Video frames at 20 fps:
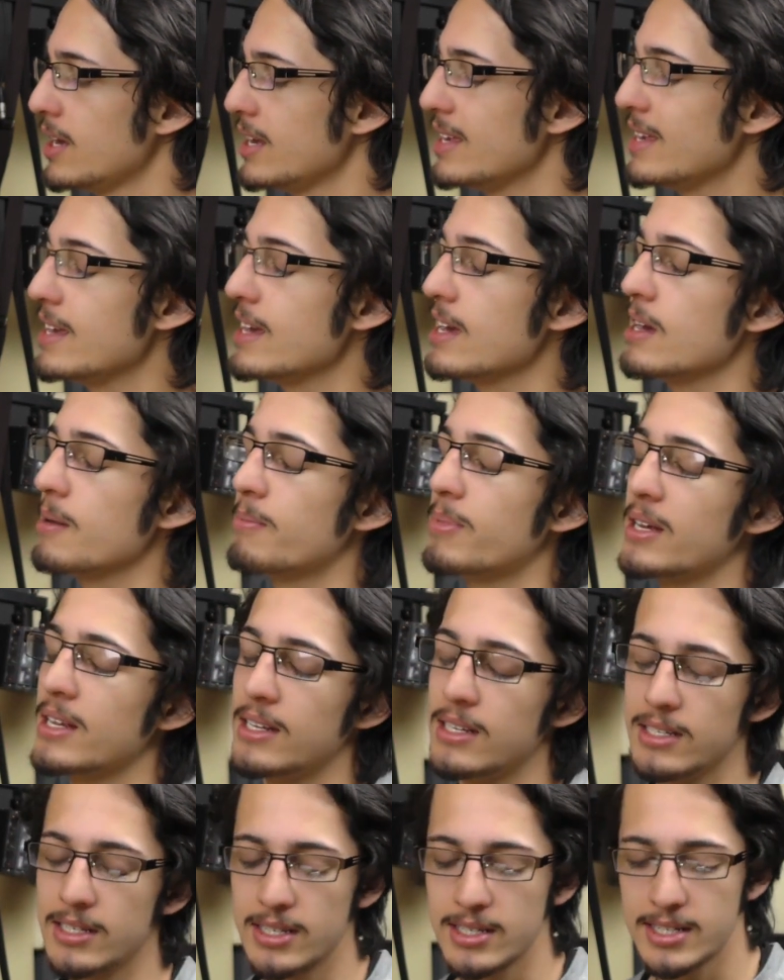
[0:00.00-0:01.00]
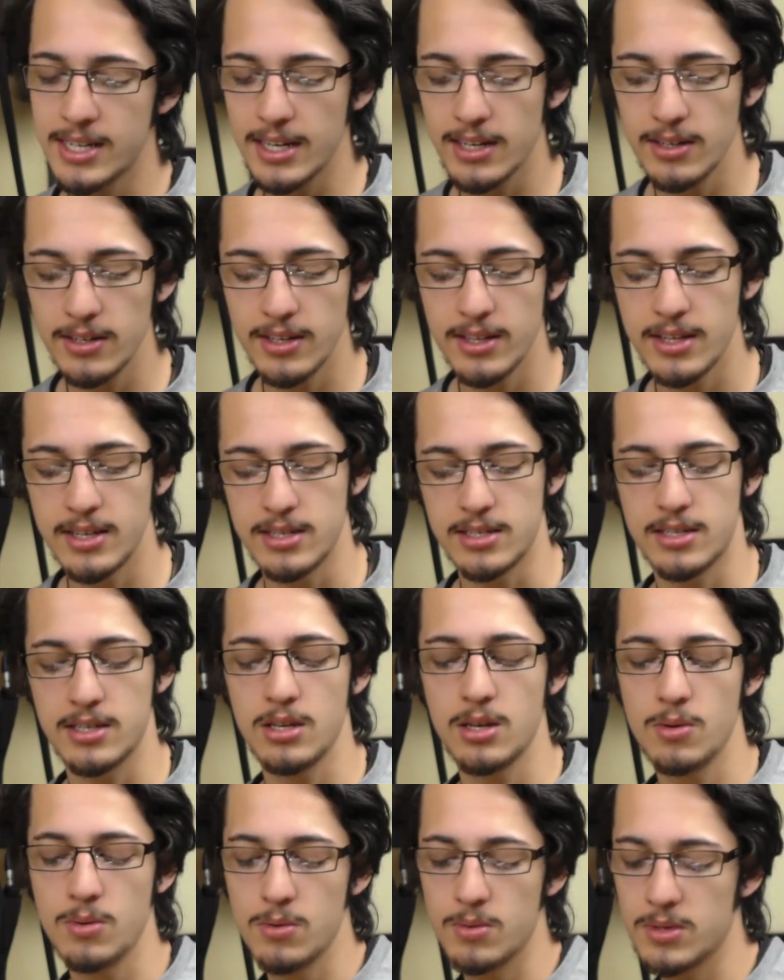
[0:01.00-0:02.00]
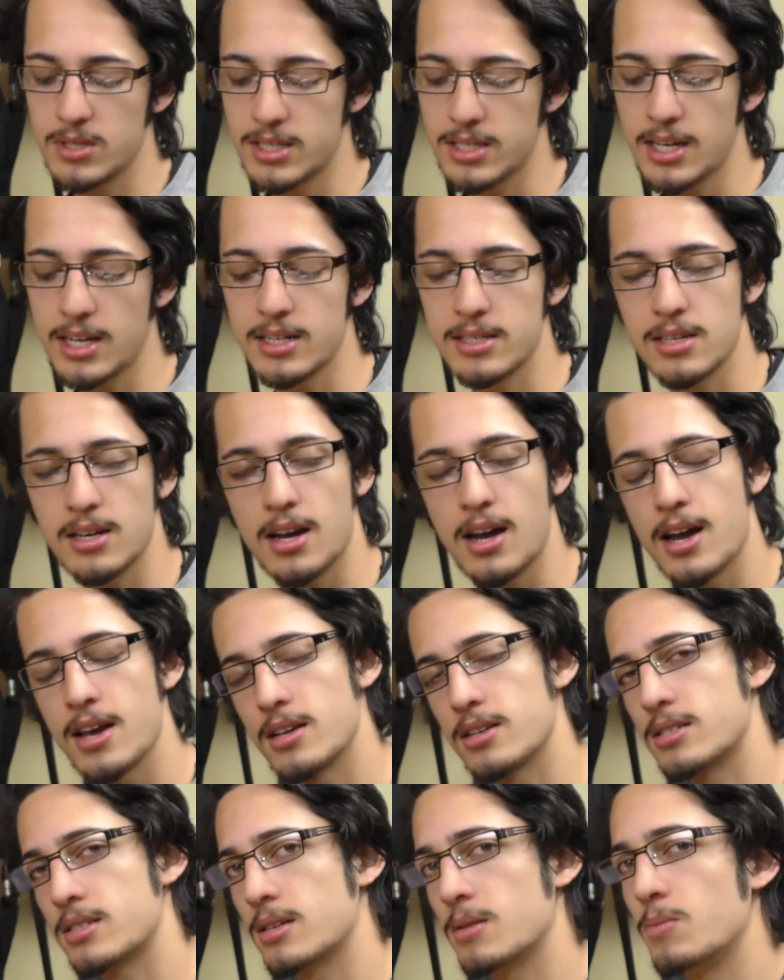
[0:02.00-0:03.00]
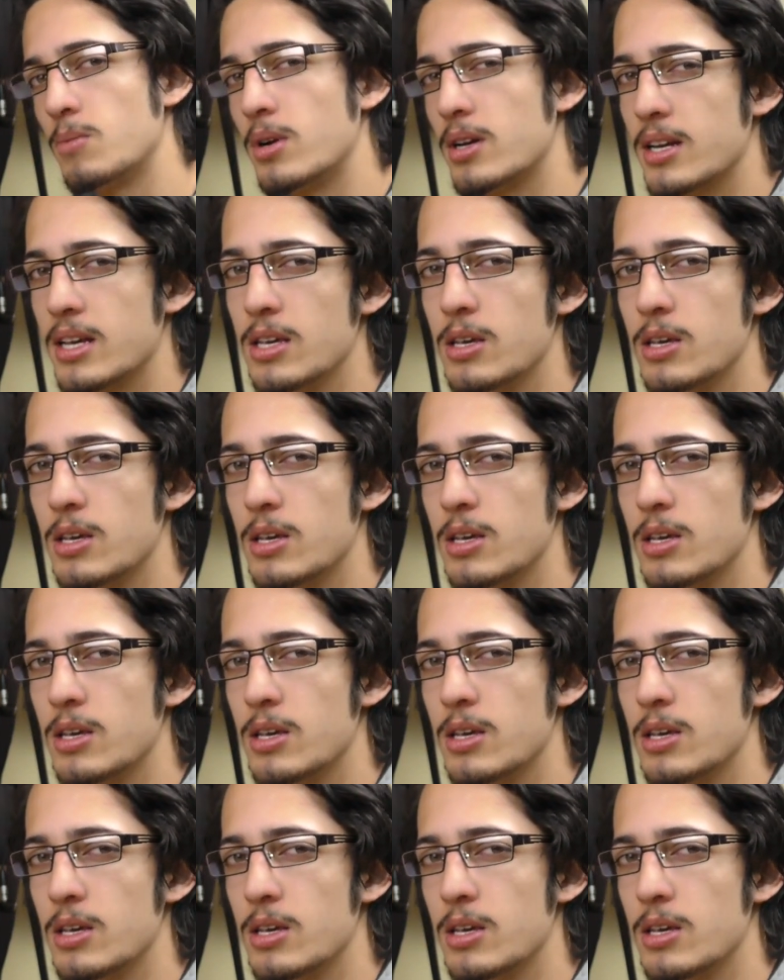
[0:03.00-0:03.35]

Yeah, but you take a look at this. You start to hire somebody,